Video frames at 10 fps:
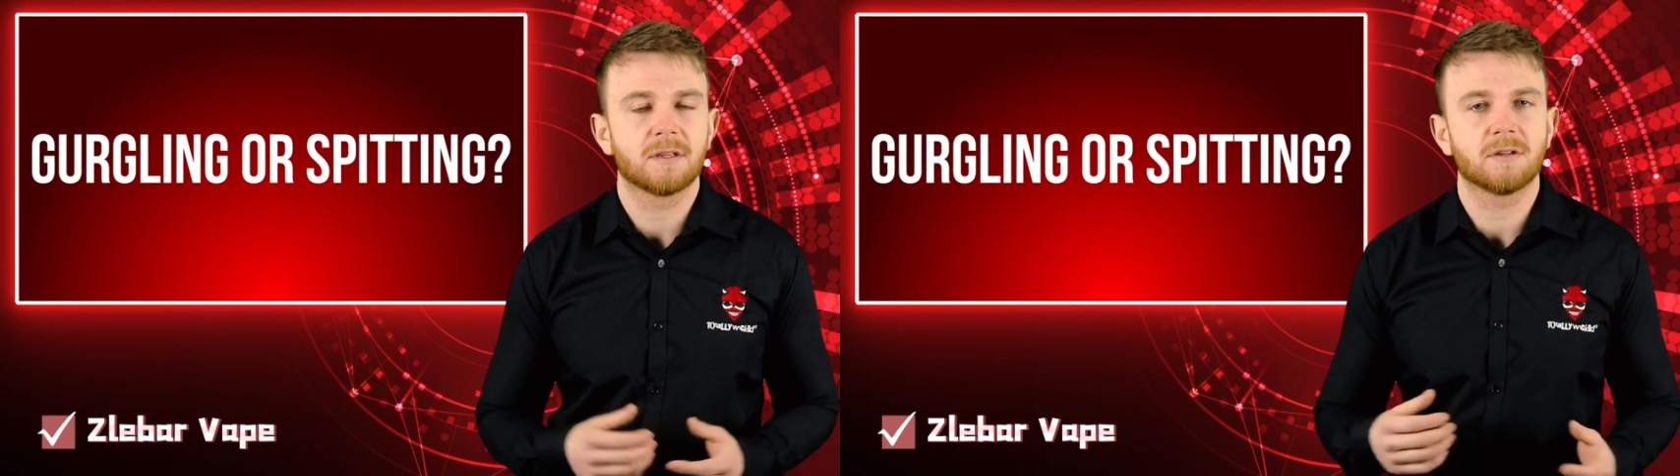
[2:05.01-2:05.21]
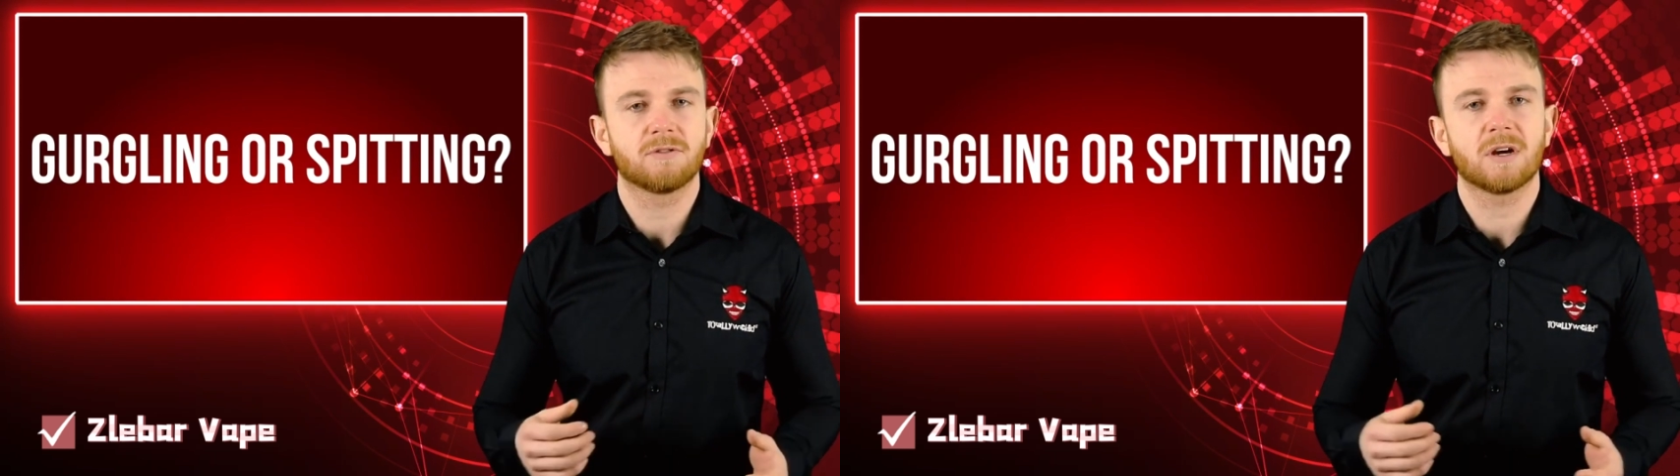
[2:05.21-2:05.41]

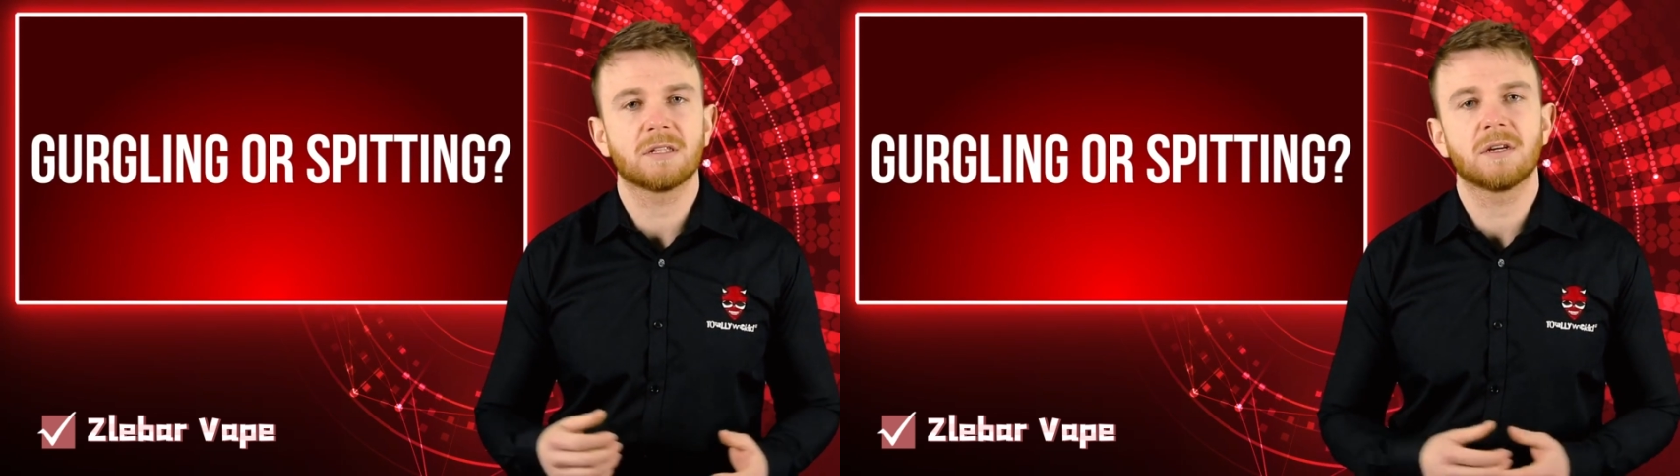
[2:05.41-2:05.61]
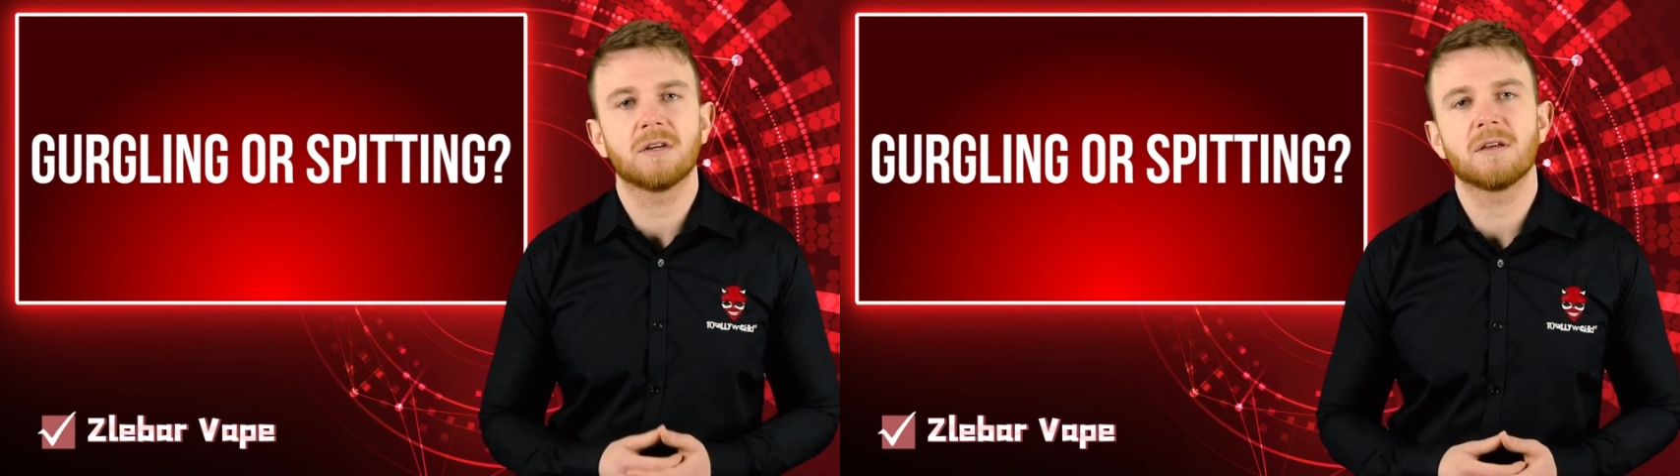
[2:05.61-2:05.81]
So try
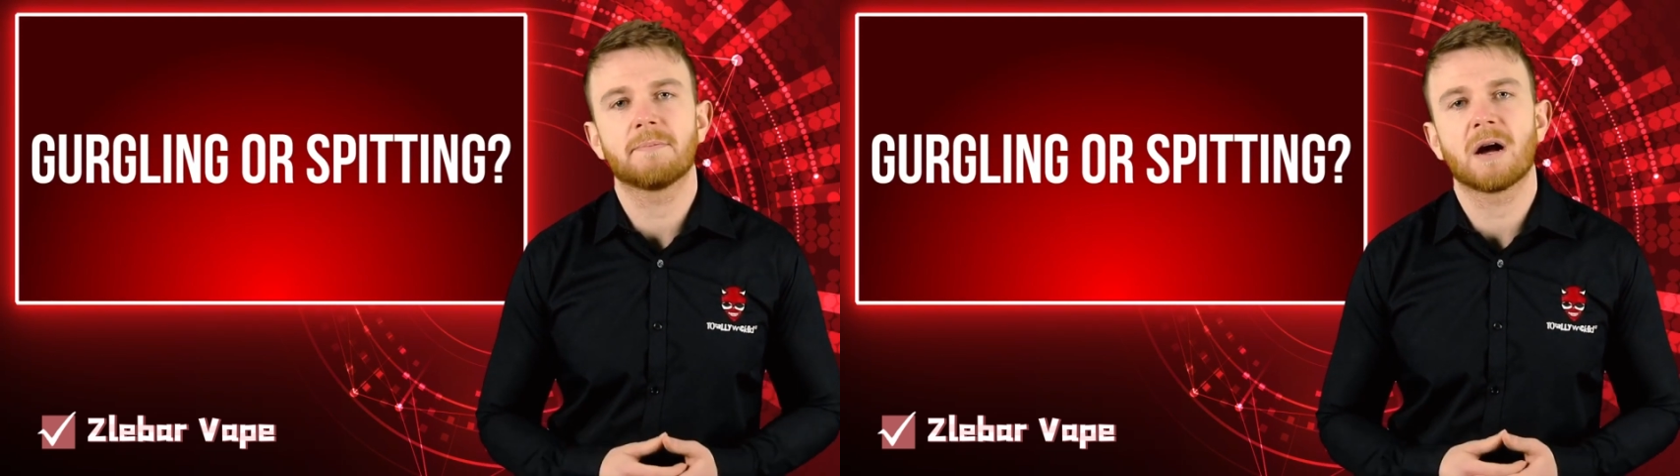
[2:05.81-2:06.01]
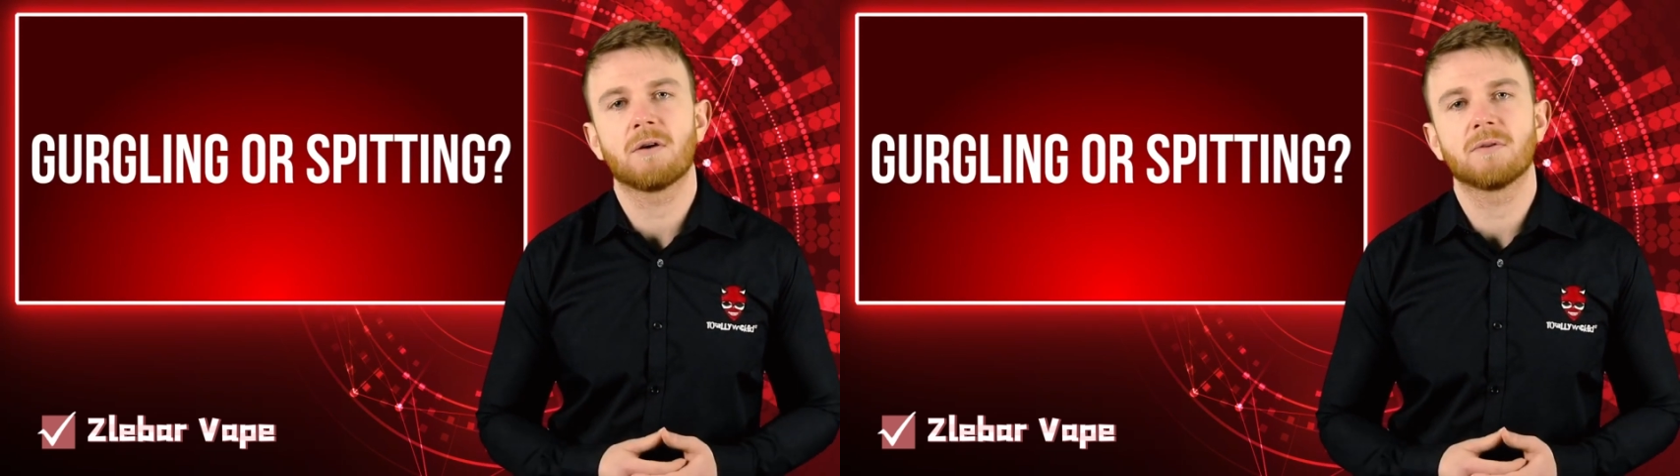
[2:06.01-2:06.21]
turning your
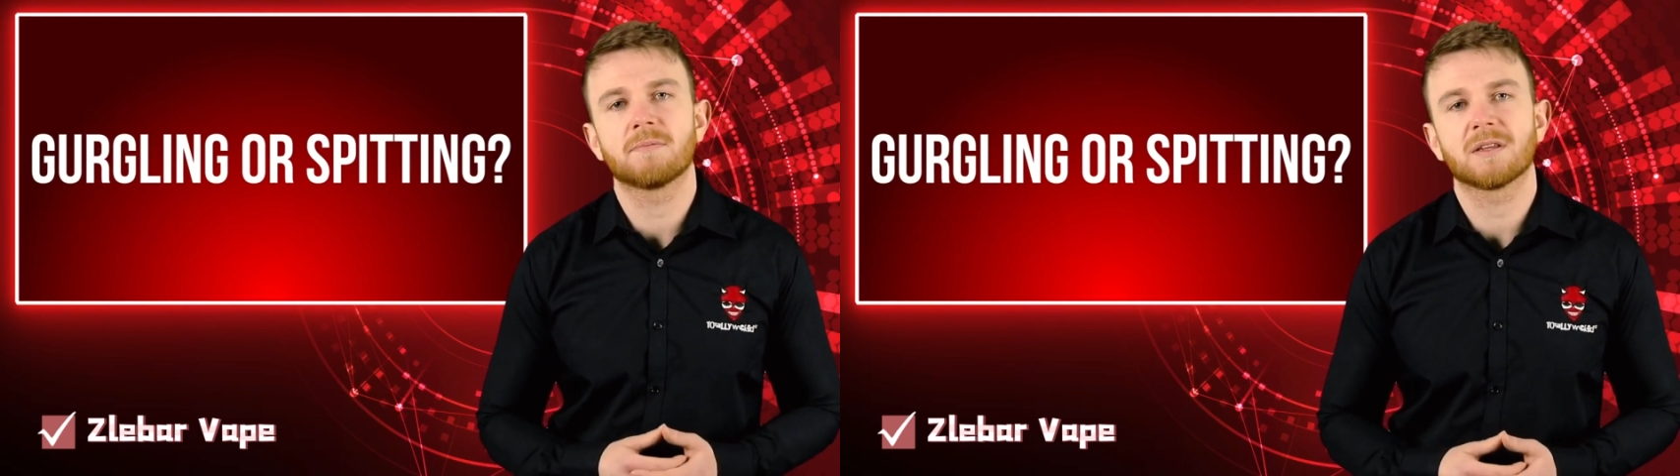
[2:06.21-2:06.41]
power up